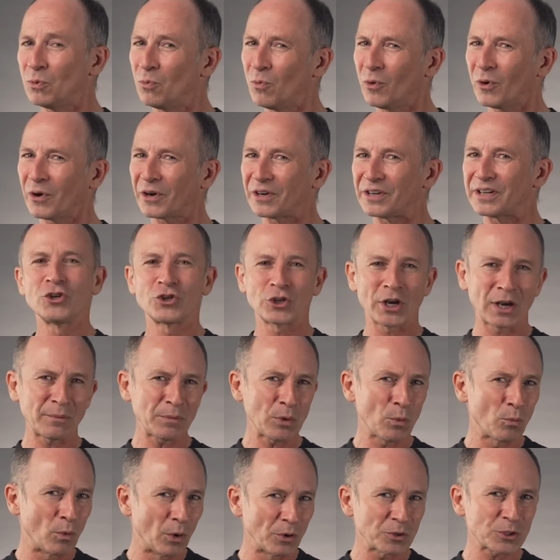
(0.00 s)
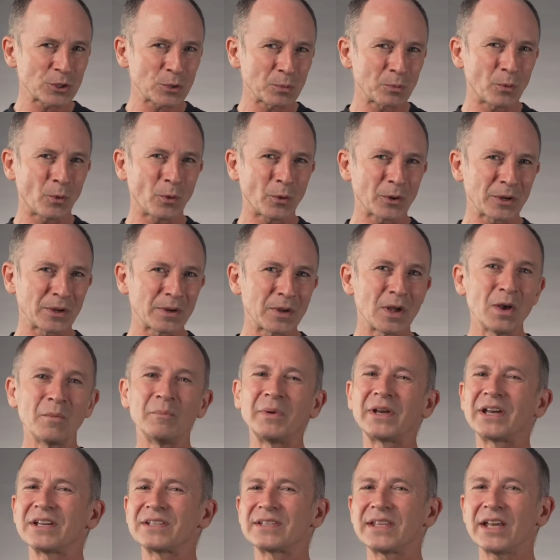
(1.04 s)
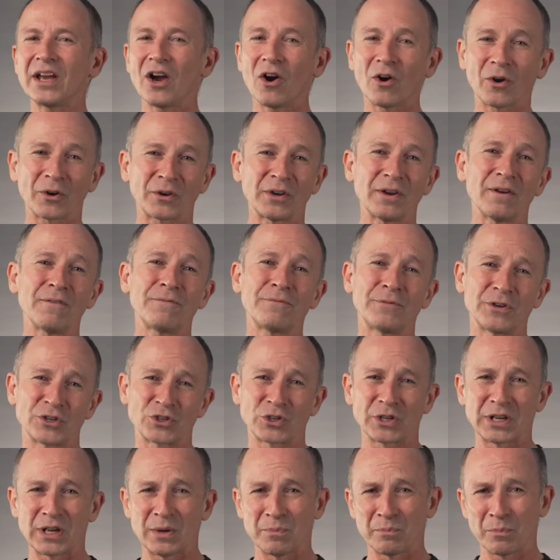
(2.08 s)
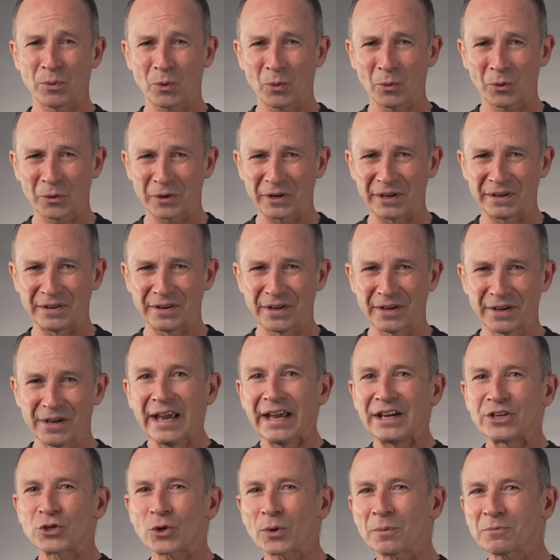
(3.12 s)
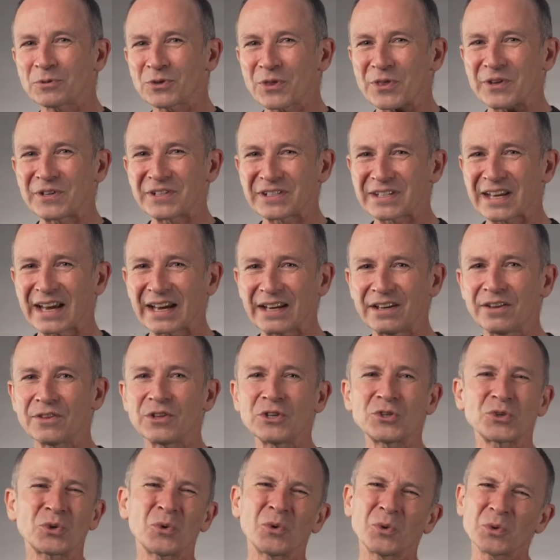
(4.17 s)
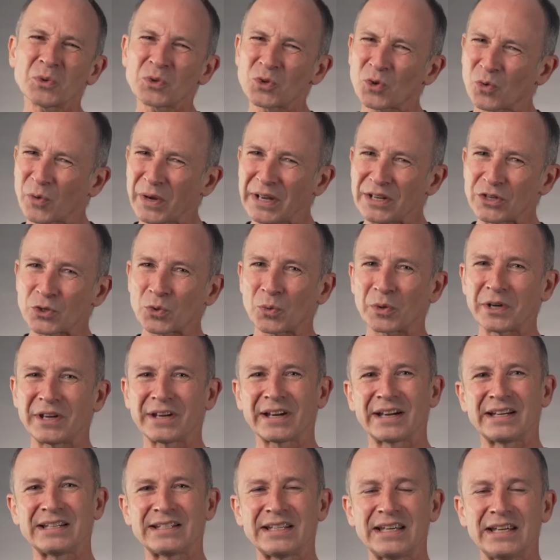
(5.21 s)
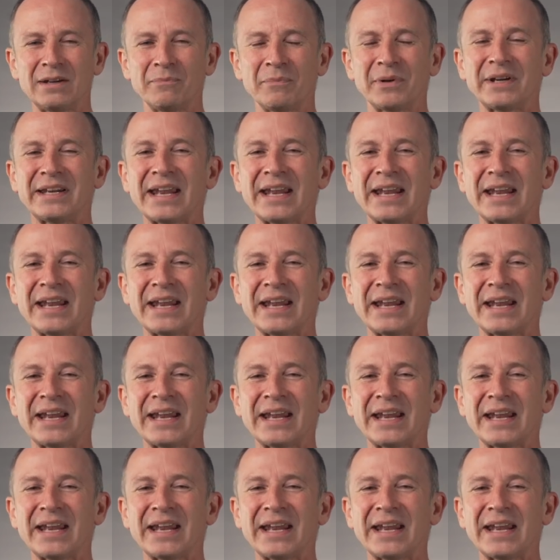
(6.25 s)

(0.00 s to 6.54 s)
warned, Xiaomi won't support it because they aren't officially imported. In terms of the design, this scooter was great in 2019, but